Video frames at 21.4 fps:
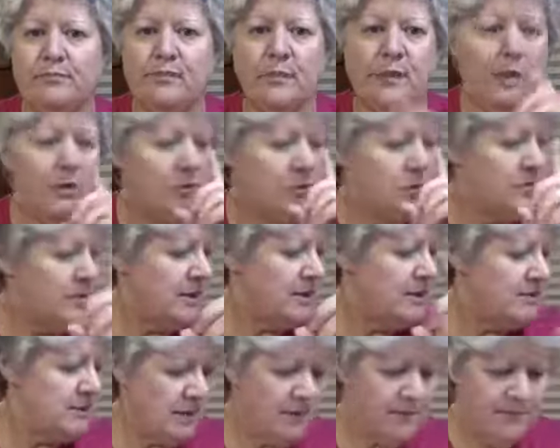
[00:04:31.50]
Which
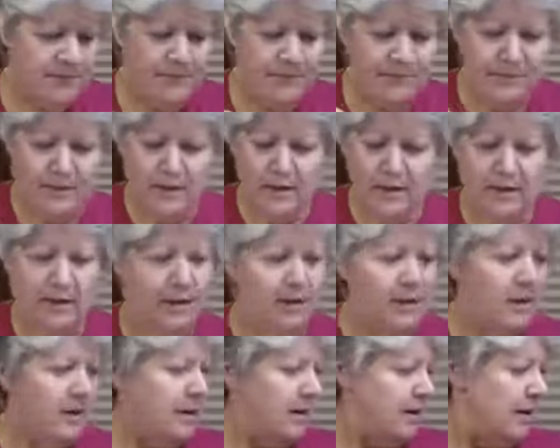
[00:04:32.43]
reminds me,
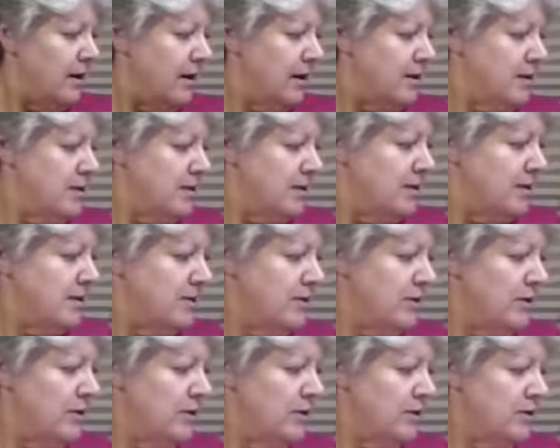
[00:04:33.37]
I just had a
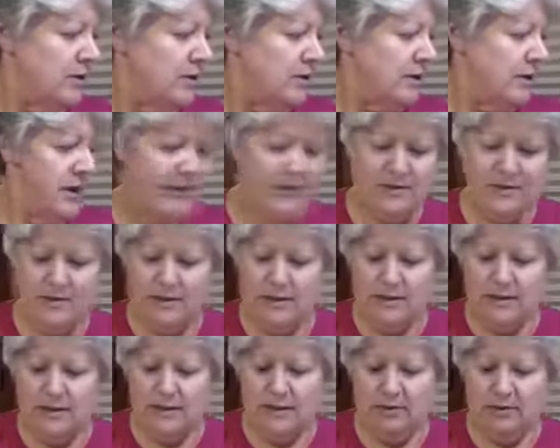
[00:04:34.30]
sudden thought. I have to send
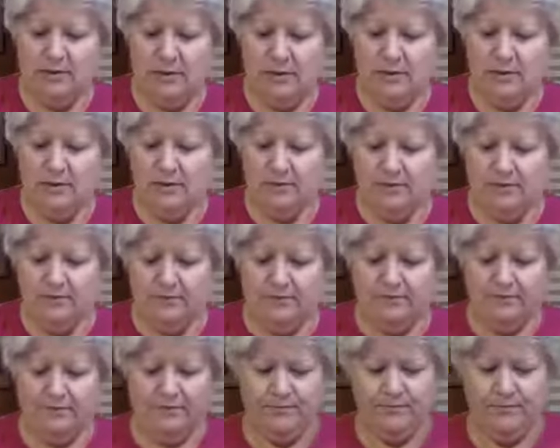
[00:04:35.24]
an email
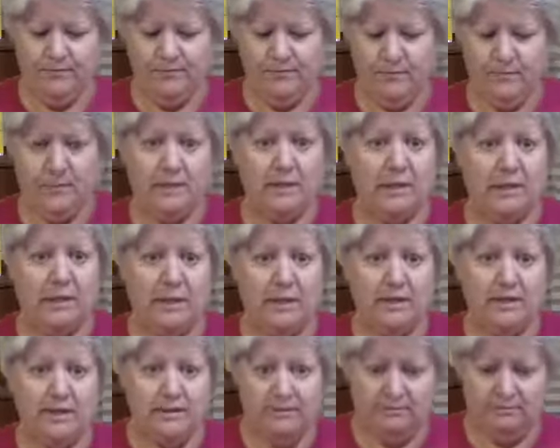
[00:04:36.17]
tonight.